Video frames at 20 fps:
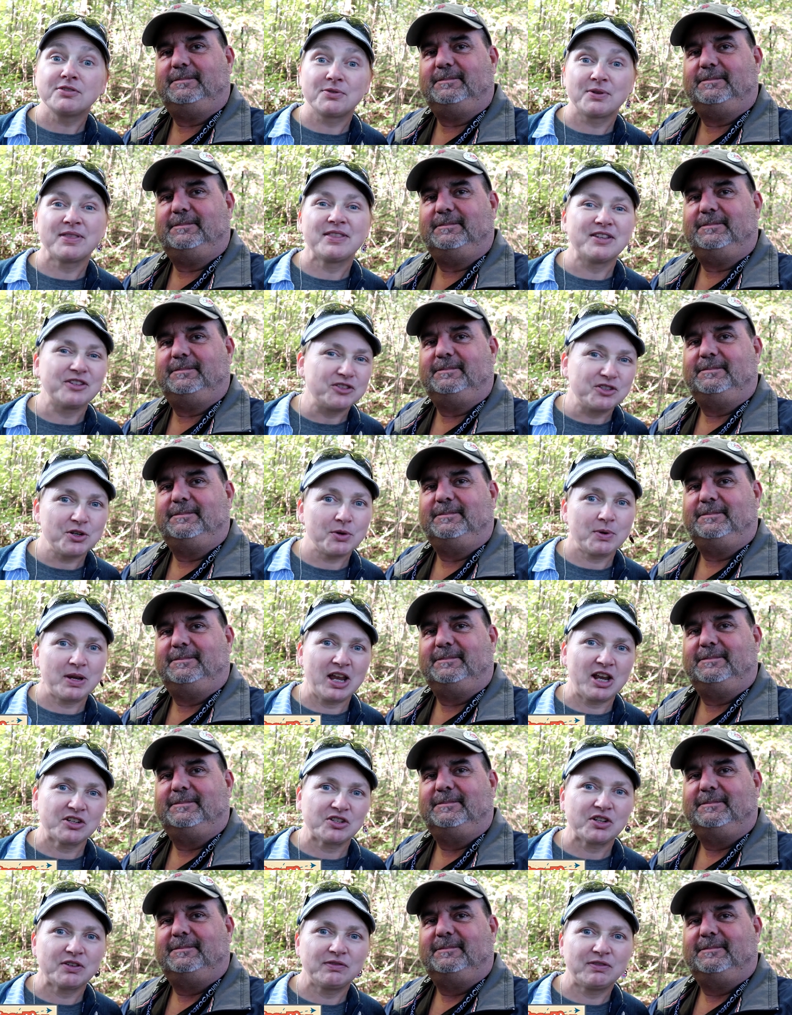Speaker 1: doing the
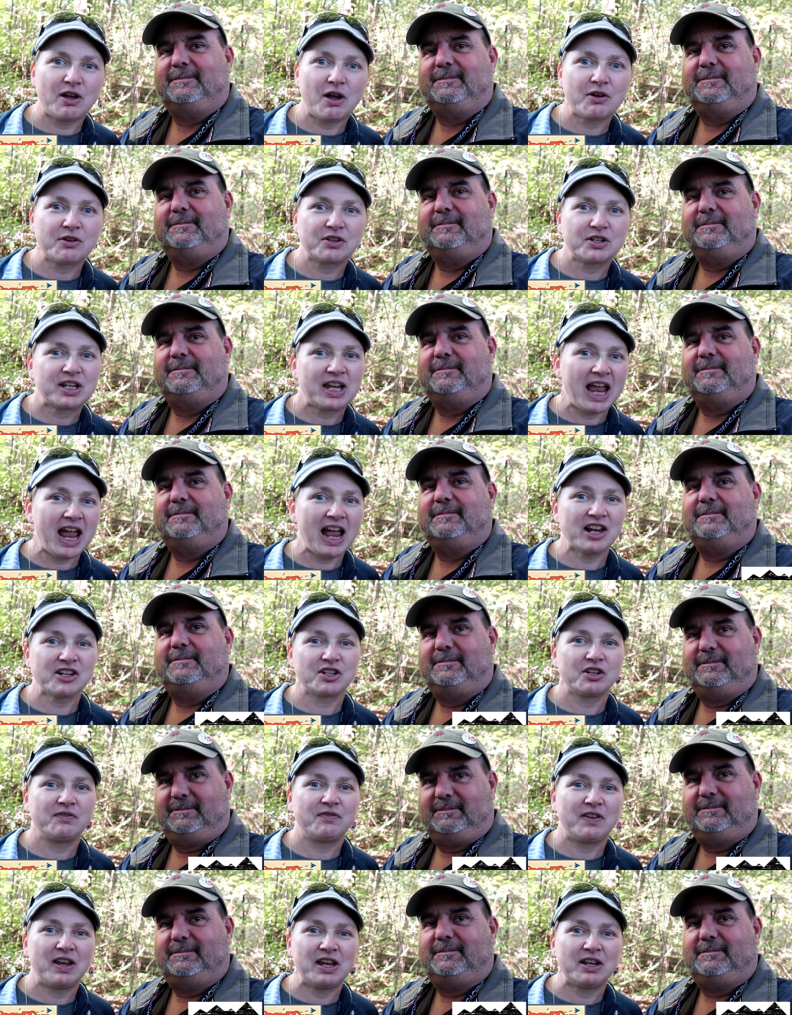Geocaching Vlogger Cache
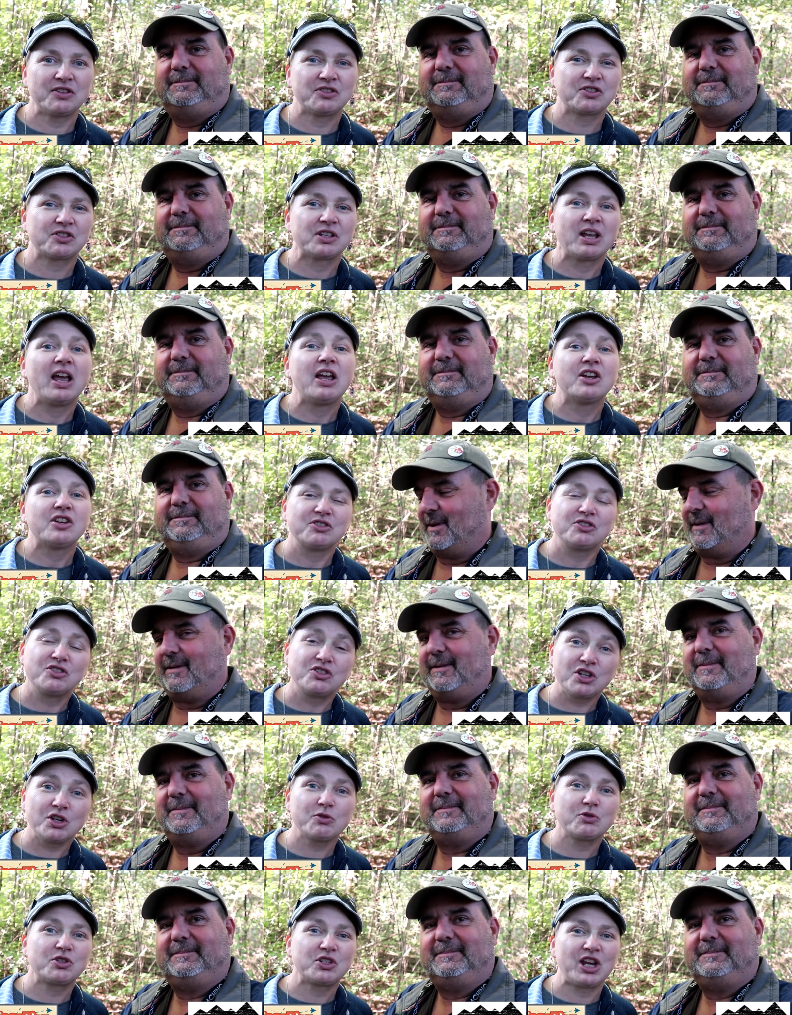Advance
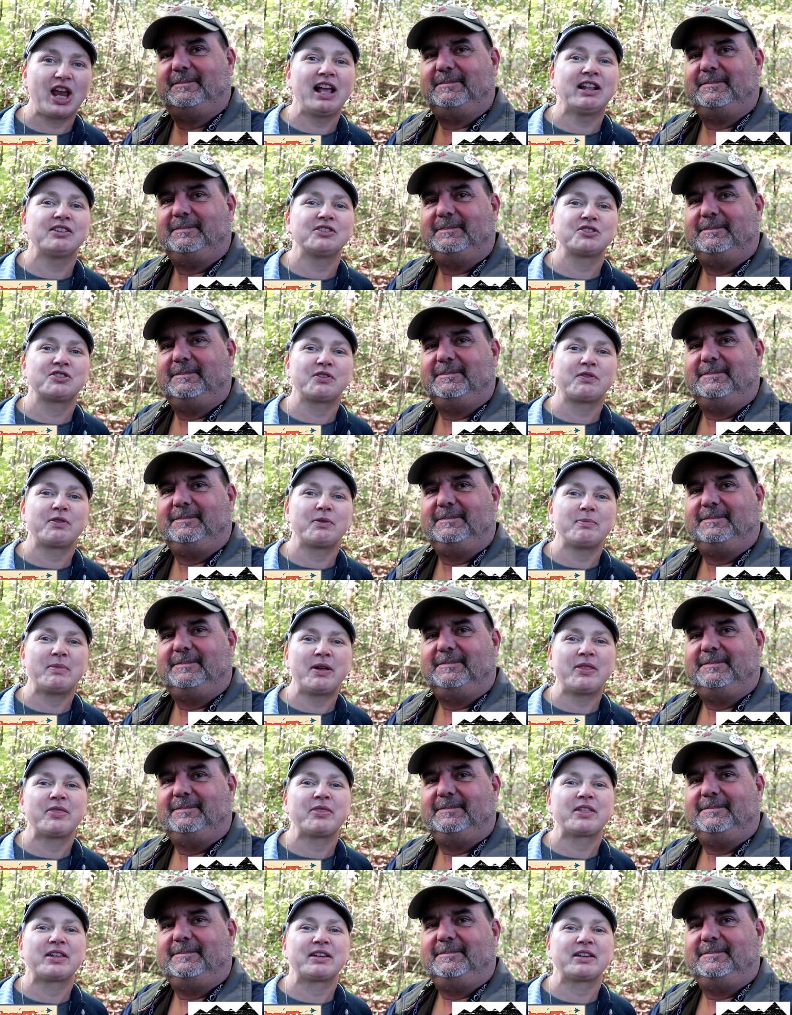Geo Challenge of the month.